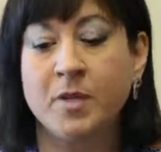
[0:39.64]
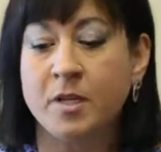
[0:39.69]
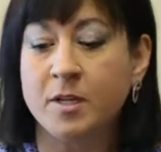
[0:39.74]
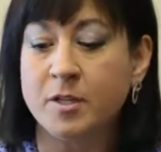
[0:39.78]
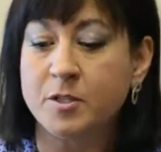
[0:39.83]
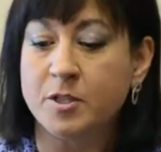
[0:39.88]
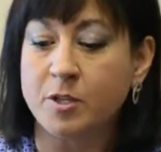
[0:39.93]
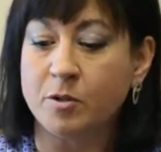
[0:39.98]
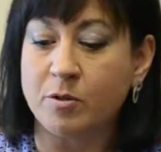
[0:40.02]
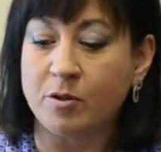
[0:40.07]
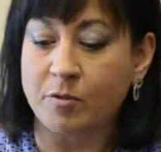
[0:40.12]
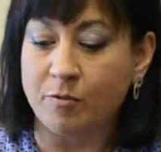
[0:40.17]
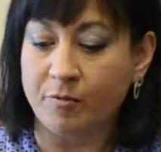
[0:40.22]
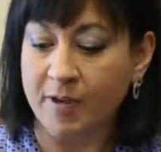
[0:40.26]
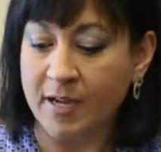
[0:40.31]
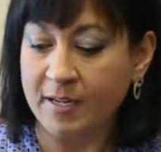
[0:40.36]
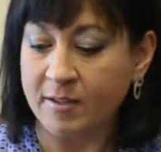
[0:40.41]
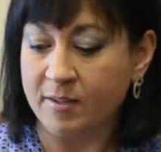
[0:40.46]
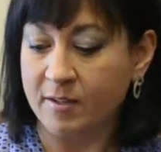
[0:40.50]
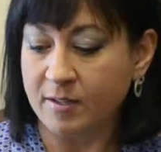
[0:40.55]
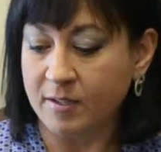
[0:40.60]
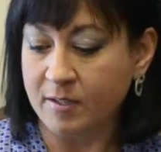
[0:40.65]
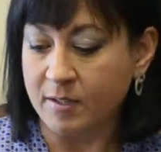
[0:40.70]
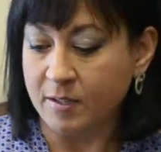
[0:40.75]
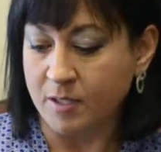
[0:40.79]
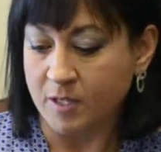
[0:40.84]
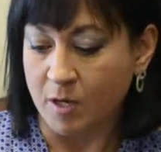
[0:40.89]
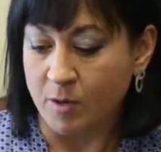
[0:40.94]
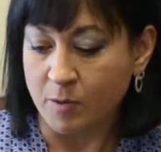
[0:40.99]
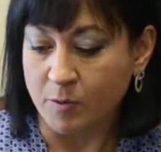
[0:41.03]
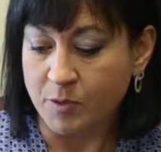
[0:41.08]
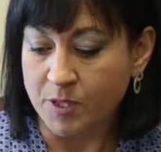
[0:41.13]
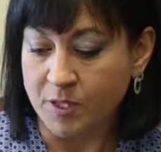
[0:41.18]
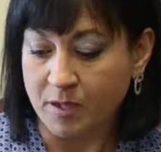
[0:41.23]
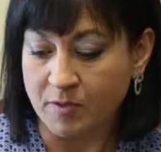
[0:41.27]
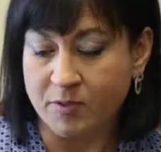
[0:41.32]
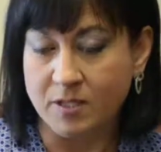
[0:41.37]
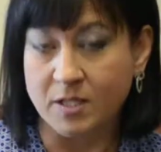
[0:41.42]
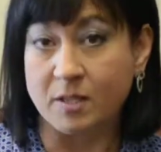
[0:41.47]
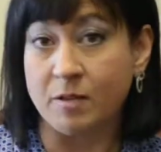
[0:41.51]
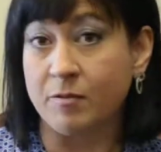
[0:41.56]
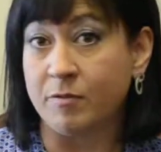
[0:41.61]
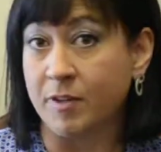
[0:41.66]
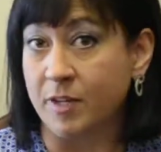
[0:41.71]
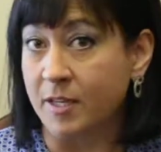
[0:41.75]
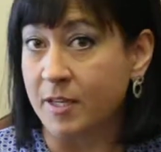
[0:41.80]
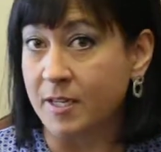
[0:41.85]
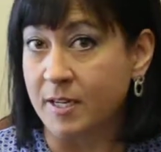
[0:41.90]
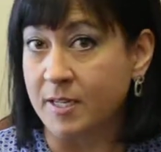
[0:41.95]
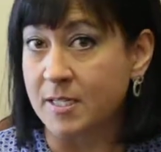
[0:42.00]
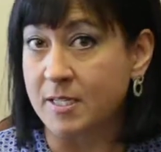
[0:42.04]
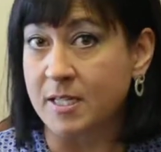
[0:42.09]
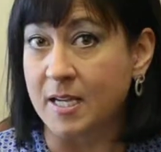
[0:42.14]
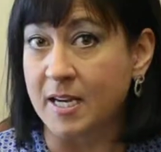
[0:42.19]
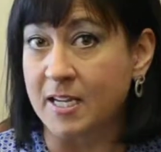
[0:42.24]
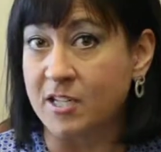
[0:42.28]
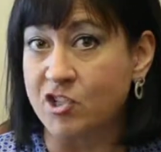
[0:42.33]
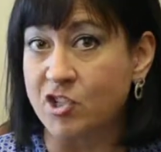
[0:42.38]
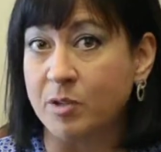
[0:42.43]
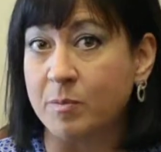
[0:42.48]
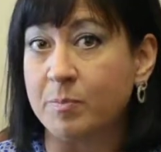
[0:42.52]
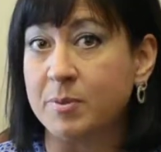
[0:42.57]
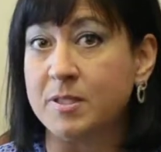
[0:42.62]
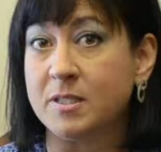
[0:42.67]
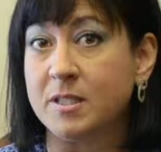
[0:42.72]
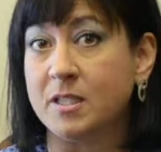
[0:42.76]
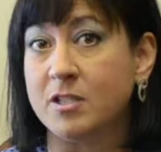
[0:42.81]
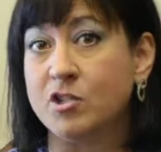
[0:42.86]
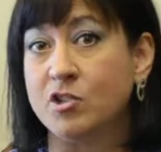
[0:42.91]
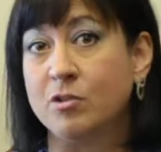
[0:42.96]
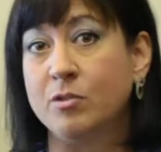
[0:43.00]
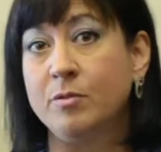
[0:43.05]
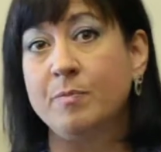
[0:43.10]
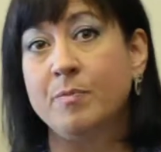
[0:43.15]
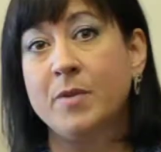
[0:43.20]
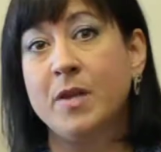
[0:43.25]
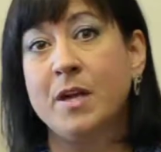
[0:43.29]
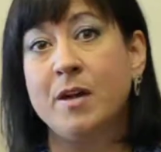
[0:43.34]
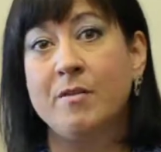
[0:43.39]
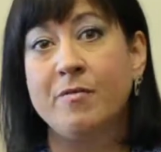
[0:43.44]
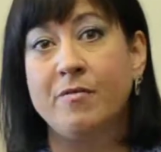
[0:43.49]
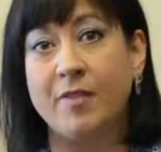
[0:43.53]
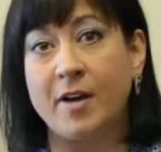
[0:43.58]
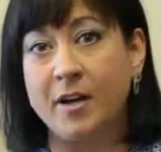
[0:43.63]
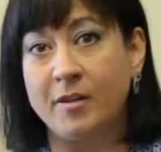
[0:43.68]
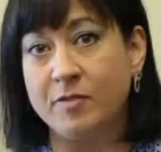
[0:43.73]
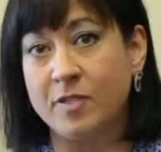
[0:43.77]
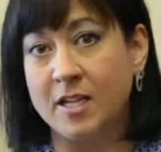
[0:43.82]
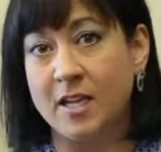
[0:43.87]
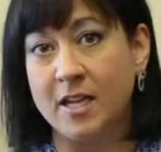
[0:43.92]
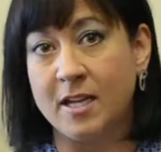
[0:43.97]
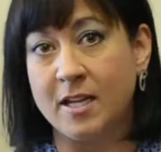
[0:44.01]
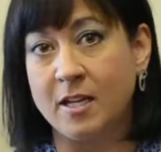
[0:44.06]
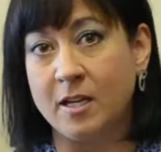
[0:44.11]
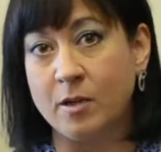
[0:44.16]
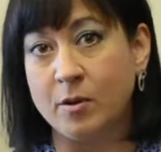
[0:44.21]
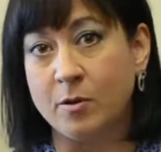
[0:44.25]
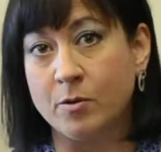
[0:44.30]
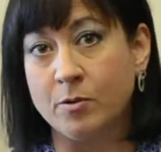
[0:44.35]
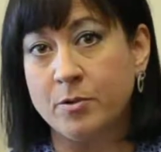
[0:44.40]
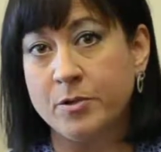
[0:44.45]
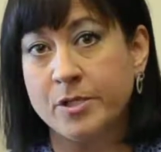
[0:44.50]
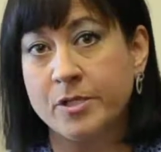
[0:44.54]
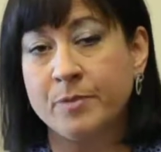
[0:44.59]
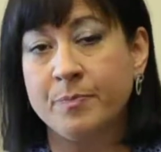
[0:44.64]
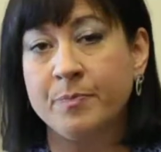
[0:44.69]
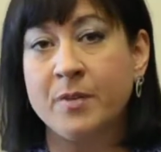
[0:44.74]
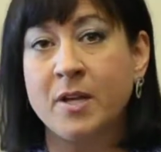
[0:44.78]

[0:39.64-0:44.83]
So the fact that it is oaked gives it a very nice aging potential, 5 to 8 years.